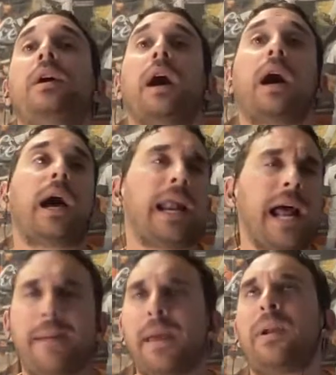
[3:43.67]

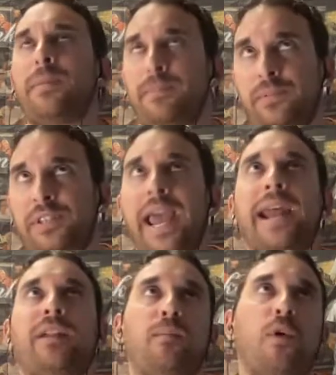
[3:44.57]
And when I say
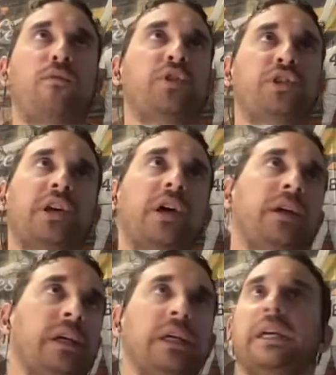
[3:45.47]
handle it, more from just a